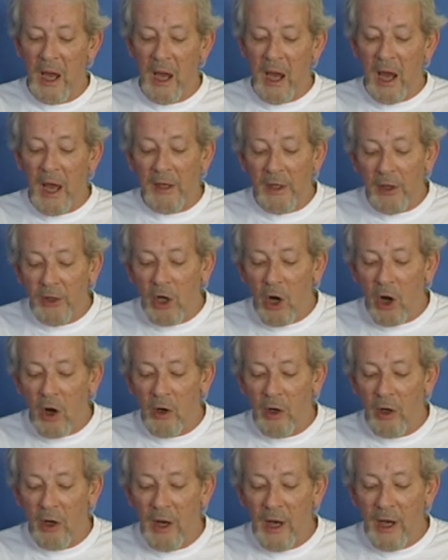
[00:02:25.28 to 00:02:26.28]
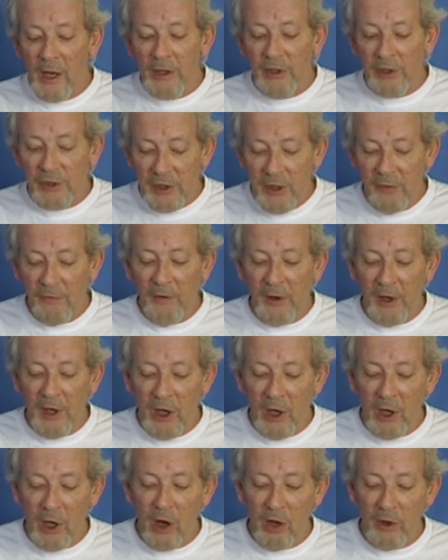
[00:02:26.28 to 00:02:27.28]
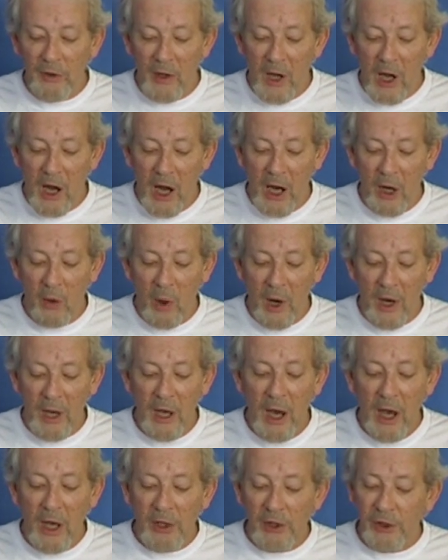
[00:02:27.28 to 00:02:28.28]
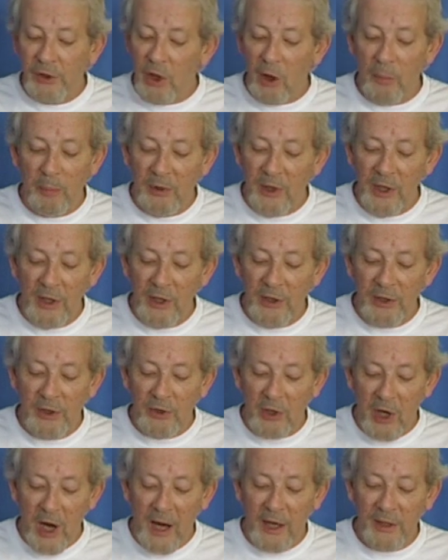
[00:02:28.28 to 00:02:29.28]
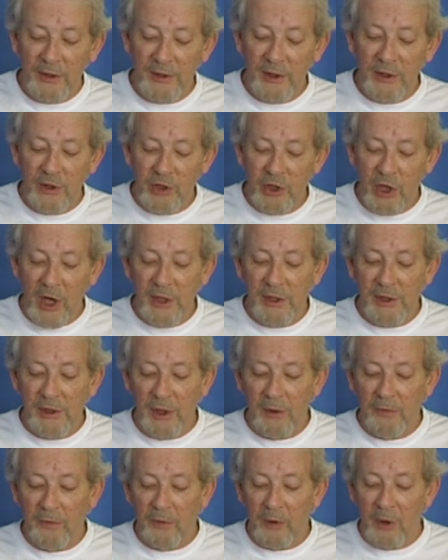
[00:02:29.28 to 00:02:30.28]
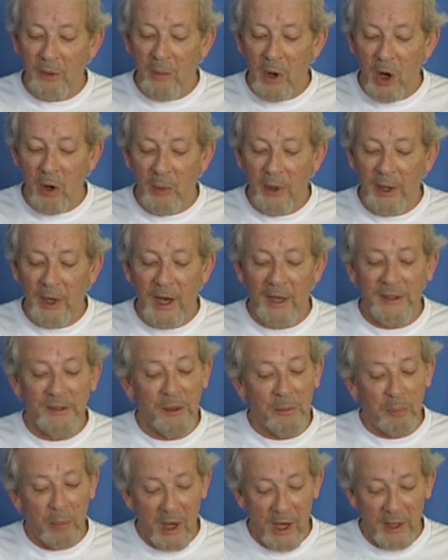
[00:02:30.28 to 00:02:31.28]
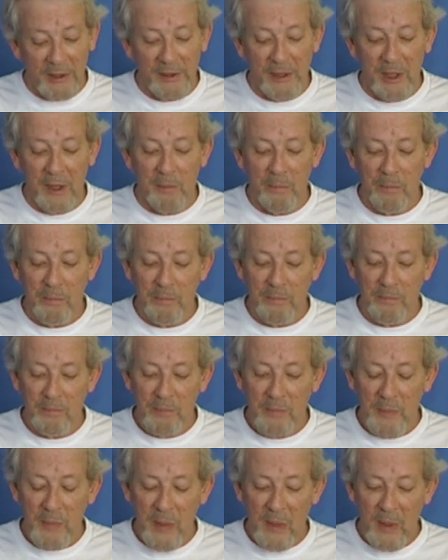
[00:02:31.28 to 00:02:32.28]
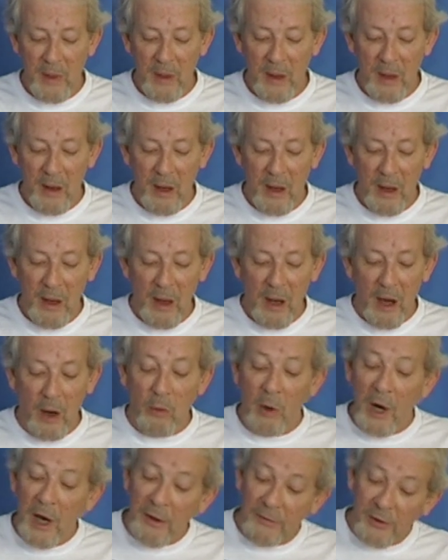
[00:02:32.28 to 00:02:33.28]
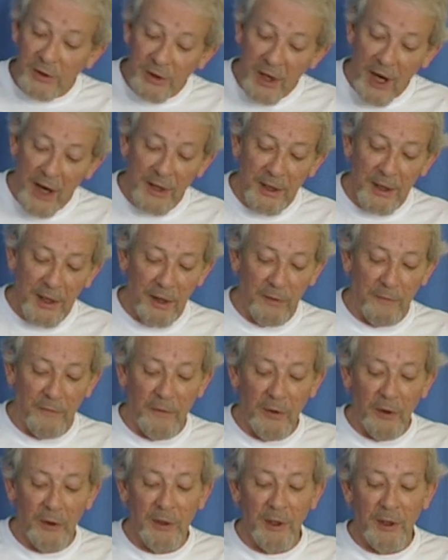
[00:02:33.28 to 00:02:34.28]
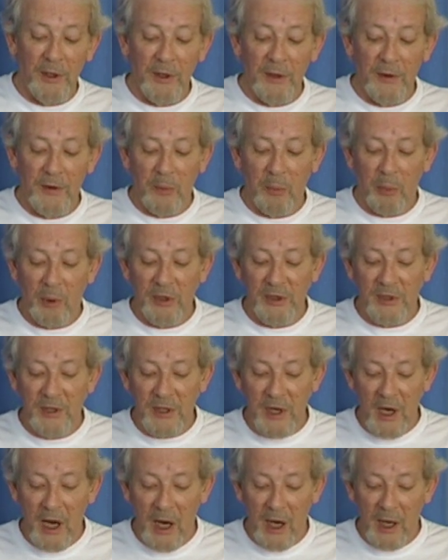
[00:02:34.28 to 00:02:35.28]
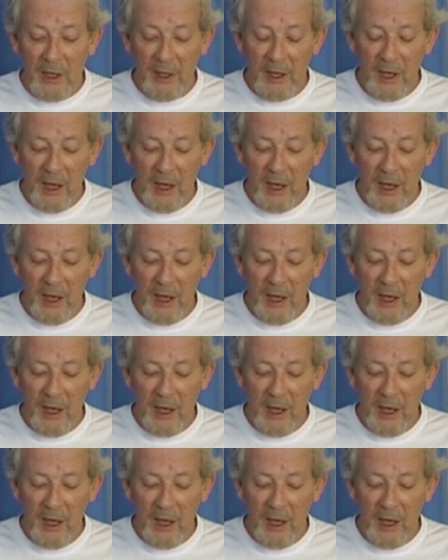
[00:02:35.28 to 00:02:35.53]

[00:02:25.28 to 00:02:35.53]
and a dog, sniffling along the highway, stopped in its tracks and chased it for a moment as it passed him. A ray of sun had filtered into the prison yard,